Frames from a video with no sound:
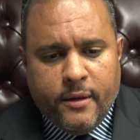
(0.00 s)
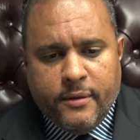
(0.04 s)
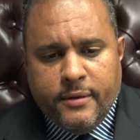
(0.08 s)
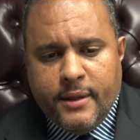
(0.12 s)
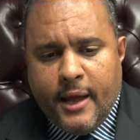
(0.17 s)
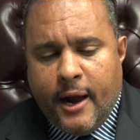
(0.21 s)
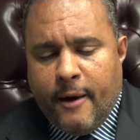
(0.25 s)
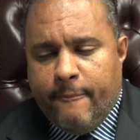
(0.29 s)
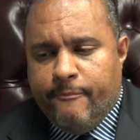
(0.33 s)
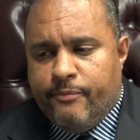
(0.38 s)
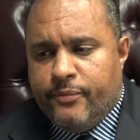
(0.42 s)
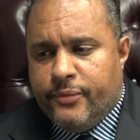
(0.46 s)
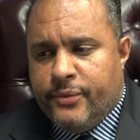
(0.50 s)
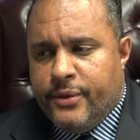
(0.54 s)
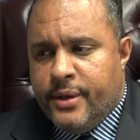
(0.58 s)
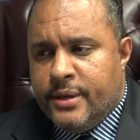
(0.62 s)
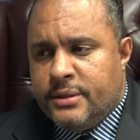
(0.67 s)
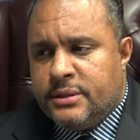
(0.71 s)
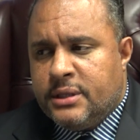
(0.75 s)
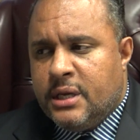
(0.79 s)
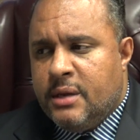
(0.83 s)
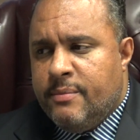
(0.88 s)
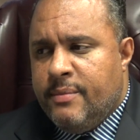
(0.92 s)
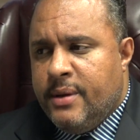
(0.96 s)
Now,
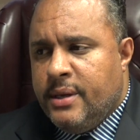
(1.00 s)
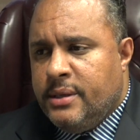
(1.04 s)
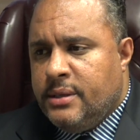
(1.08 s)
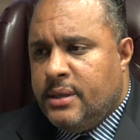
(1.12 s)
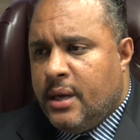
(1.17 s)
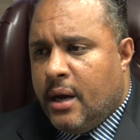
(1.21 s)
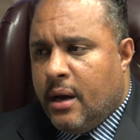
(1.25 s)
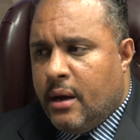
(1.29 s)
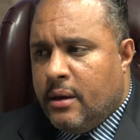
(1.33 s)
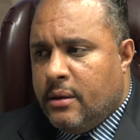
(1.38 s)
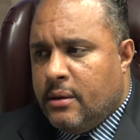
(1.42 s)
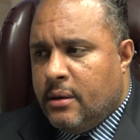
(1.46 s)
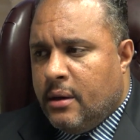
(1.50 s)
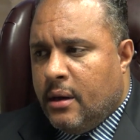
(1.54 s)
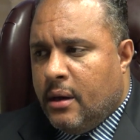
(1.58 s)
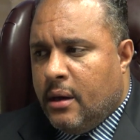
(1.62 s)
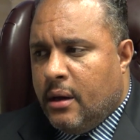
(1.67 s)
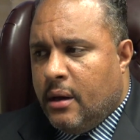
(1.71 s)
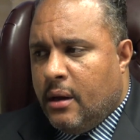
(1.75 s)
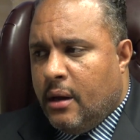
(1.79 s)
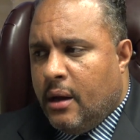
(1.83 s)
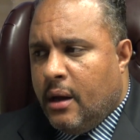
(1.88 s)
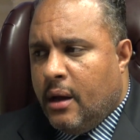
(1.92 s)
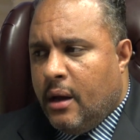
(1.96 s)
this can be done
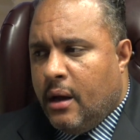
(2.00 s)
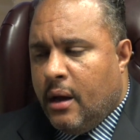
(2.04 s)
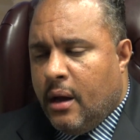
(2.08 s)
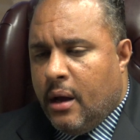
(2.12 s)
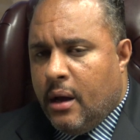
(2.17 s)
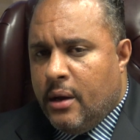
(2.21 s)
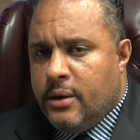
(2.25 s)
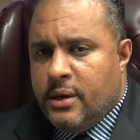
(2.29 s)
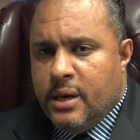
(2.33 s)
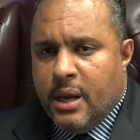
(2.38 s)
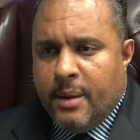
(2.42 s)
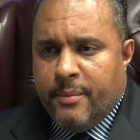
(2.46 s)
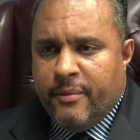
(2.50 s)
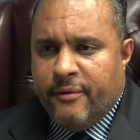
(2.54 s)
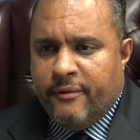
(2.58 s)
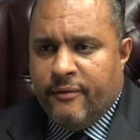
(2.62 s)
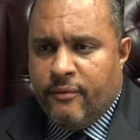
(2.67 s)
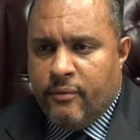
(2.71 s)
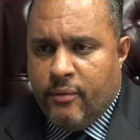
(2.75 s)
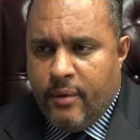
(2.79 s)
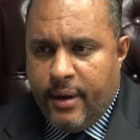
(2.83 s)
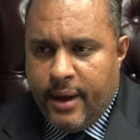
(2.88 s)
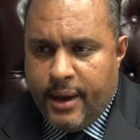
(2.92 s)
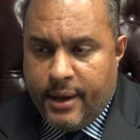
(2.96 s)
a number
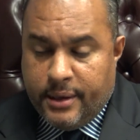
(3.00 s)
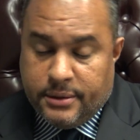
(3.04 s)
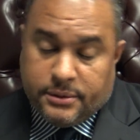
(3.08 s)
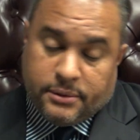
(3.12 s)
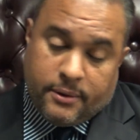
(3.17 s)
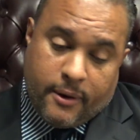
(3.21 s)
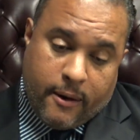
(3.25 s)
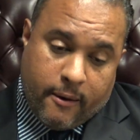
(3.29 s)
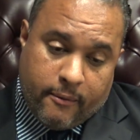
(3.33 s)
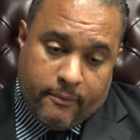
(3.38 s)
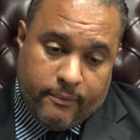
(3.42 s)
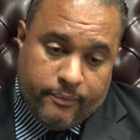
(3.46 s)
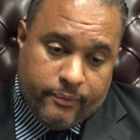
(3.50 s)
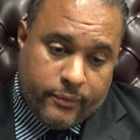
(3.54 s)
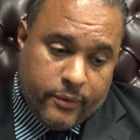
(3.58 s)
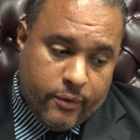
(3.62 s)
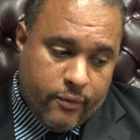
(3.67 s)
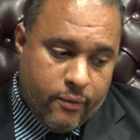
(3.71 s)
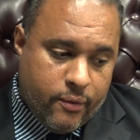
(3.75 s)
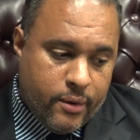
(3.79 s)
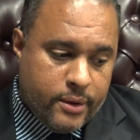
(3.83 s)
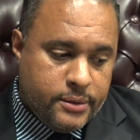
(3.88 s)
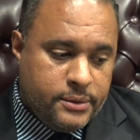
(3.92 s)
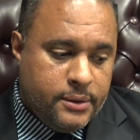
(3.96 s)
of ways.
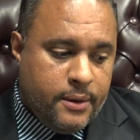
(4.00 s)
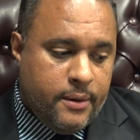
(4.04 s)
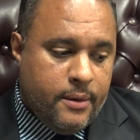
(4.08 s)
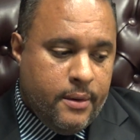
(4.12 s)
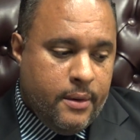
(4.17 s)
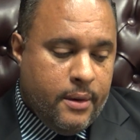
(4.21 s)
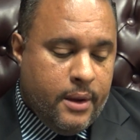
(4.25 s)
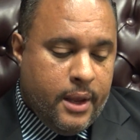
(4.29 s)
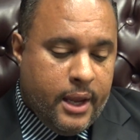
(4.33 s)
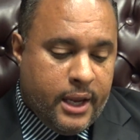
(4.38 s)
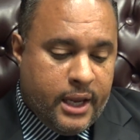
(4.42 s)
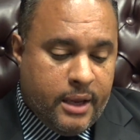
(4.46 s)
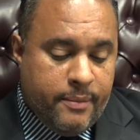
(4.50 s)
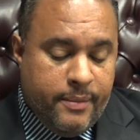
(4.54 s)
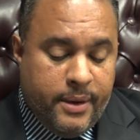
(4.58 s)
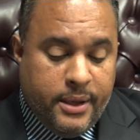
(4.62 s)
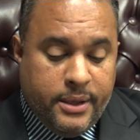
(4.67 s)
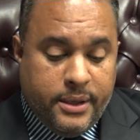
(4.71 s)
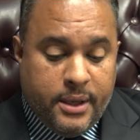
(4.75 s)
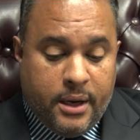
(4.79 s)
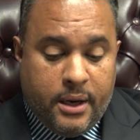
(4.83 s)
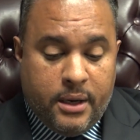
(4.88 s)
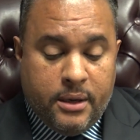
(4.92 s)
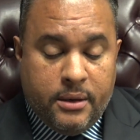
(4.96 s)
Of course, it can be
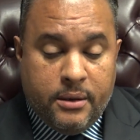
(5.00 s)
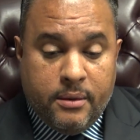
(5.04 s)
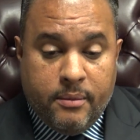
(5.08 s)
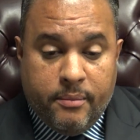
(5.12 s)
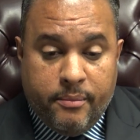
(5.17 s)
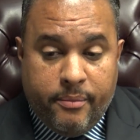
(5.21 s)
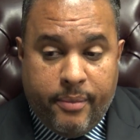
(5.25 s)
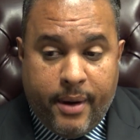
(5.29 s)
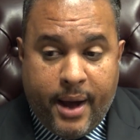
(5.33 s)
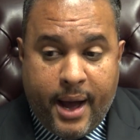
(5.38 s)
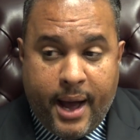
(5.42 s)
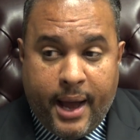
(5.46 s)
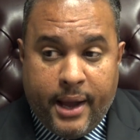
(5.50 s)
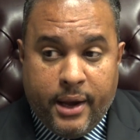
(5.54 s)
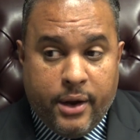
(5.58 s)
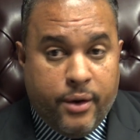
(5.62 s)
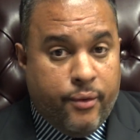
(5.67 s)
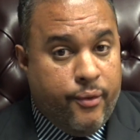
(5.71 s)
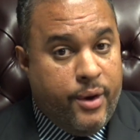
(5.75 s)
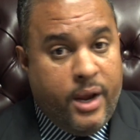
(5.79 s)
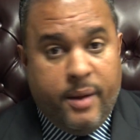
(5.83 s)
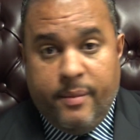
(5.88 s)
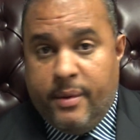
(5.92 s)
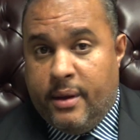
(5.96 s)
done by
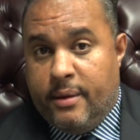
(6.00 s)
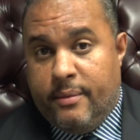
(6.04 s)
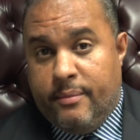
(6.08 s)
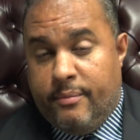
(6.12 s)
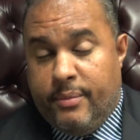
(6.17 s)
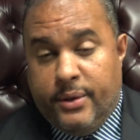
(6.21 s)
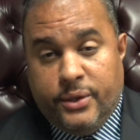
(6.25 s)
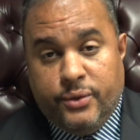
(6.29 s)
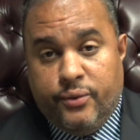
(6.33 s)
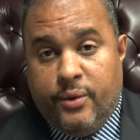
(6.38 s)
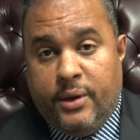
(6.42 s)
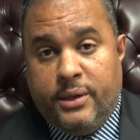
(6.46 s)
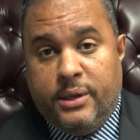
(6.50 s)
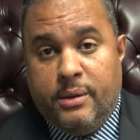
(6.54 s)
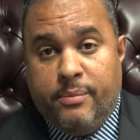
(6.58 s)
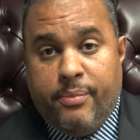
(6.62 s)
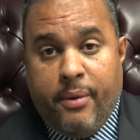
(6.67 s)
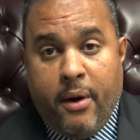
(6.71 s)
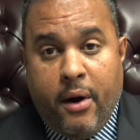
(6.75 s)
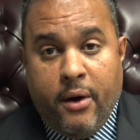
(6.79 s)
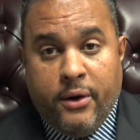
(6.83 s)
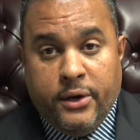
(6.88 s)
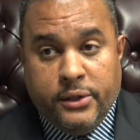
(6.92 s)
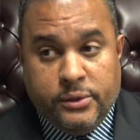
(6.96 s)
agreement between the
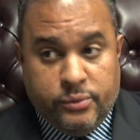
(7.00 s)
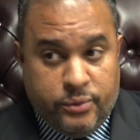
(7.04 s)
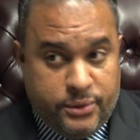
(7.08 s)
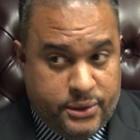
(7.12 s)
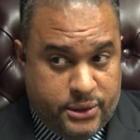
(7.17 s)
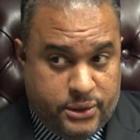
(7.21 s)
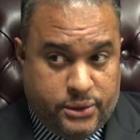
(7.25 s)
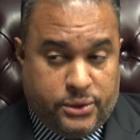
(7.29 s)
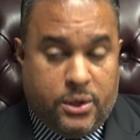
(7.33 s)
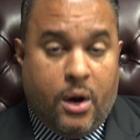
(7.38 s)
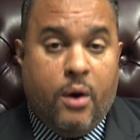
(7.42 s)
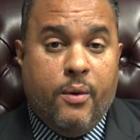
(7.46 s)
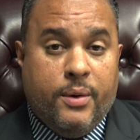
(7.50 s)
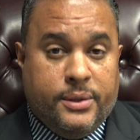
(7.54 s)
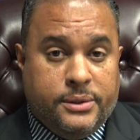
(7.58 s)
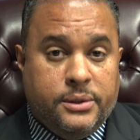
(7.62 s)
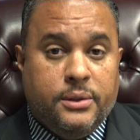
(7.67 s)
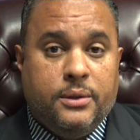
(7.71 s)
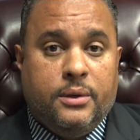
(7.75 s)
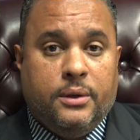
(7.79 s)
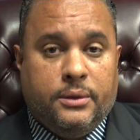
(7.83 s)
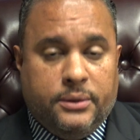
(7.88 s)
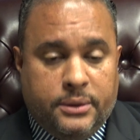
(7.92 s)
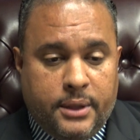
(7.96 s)
parties, which is always
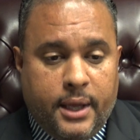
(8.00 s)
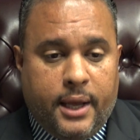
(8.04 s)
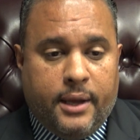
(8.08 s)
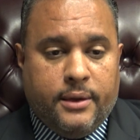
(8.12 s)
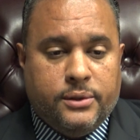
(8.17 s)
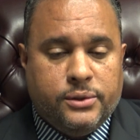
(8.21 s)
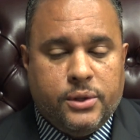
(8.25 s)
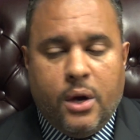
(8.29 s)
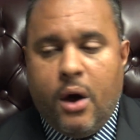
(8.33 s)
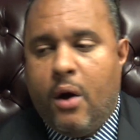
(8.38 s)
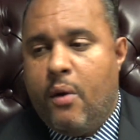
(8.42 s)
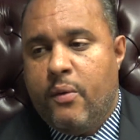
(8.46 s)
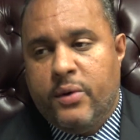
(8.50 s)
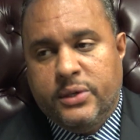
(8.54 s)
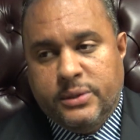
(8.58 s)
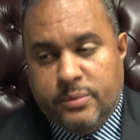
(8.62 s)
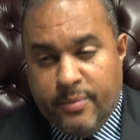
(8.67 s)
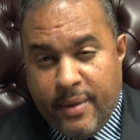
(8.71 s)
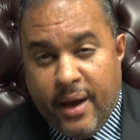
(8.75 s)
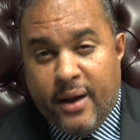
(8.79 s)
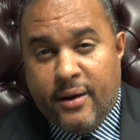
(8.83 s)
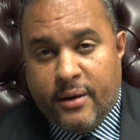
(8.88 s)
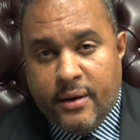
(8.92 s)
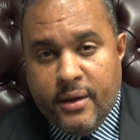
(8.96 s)
a good thing. It's always
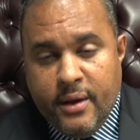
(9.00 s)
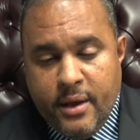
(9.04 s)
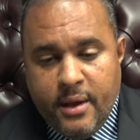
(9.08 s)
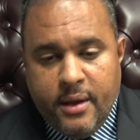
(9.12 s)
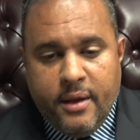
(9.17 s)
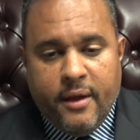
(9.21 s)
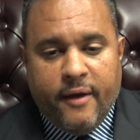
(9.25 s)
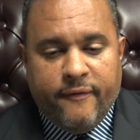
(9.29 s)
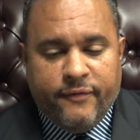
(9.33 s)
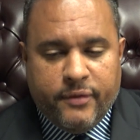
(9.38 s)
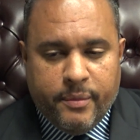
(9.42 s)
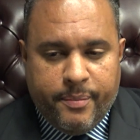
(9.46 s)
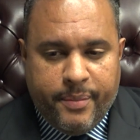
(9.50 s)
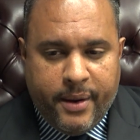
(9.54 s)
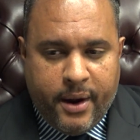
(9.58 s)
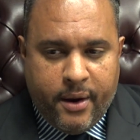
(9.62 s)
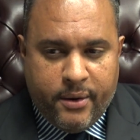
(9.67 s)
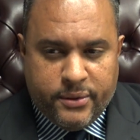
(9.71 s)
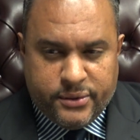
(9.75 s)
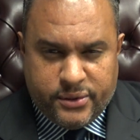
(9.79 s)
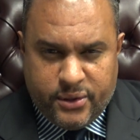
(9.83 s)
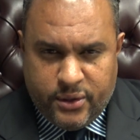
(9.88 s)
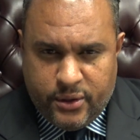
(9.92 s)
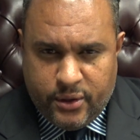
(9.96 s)
better if the
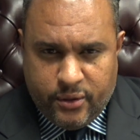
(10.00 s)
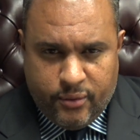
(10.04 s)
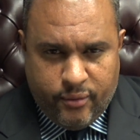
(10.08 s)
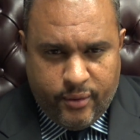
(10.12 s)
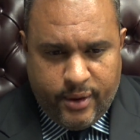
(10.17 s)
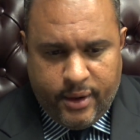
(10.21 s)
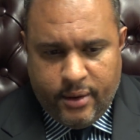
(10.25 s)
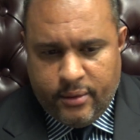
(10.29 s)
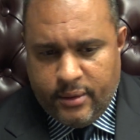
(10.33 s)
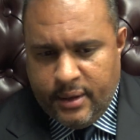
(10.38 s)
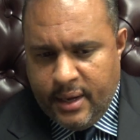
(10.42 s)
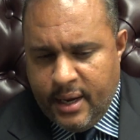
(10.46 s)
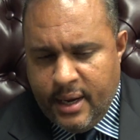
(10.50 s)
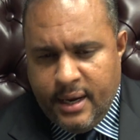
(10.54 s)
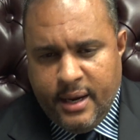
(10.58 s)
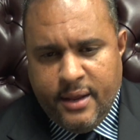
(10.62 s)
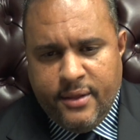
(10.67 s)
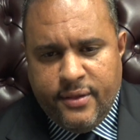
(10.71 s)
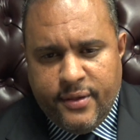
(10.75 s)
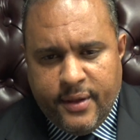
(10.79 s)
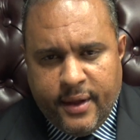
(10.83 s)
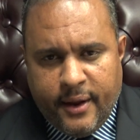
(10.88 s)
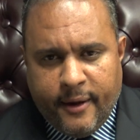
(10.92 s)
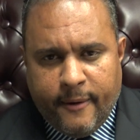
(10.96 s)
parents can agree on
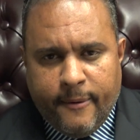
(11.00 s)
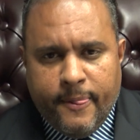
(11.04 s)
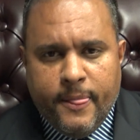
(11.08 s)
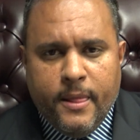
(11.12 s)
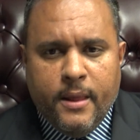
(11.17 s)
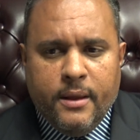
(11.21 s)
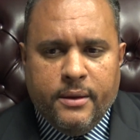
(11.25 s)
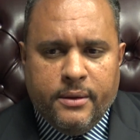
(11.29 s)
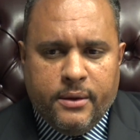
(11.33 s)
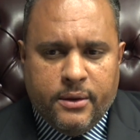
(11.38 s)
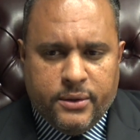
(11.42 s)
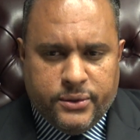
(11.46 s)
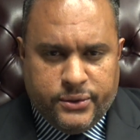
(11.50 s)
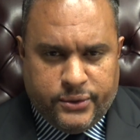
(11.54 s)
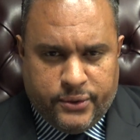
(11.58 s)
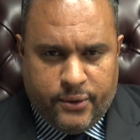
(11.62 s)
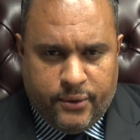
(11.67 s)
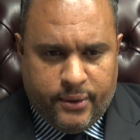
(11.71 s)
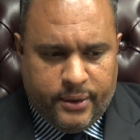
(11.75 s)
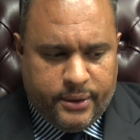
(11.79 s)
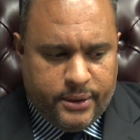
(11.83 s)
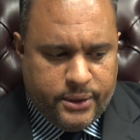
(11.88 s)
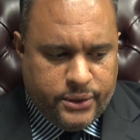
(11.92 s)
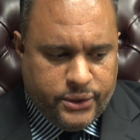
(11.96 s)
anything
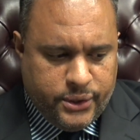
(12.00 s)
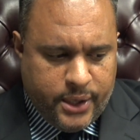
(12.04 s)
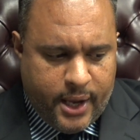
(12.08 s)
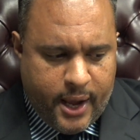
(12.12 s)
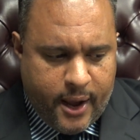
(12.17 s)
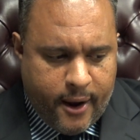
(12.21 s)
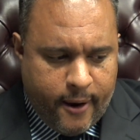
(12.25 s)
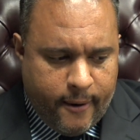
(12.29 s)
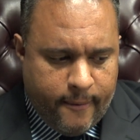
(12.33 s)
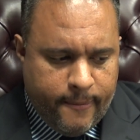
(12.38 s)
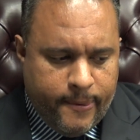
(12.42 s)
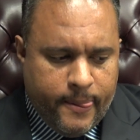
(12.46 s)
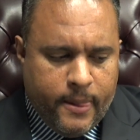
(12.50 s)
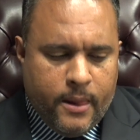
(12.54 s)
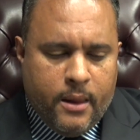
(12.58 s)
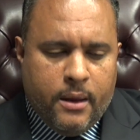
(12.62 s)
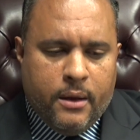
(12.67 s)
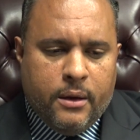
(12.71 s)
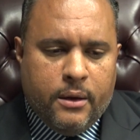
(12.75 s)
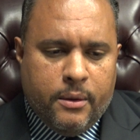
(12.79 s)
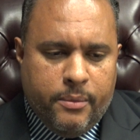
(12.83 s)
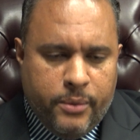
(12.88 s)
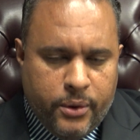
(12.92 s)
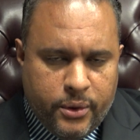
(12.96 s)
concerning the child.
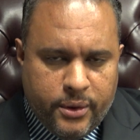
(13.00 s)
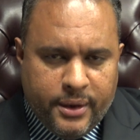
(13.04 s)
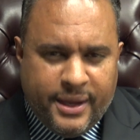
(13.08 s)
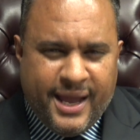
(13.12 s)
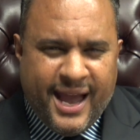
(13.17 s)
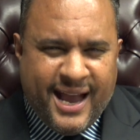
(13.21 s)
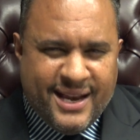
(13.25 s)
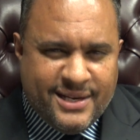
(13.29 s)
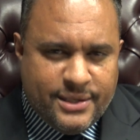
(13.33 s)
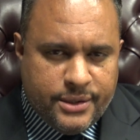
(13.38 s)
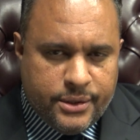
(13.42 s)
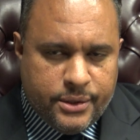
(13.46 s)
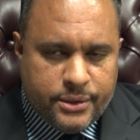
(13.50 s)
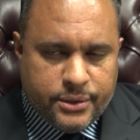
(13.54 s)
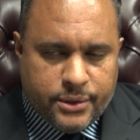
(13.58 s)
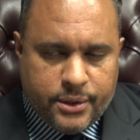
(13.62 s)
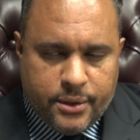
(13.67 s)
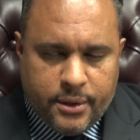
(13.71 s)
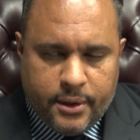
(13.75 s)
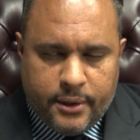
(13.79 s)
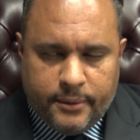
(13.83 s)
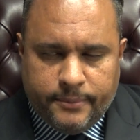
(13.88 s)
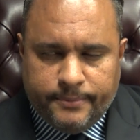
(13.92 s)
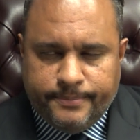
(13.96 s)
Communication is
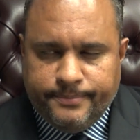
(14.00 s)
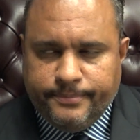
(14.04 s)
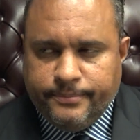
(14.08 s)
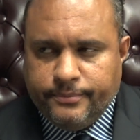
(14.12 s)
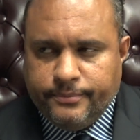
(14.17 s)
good.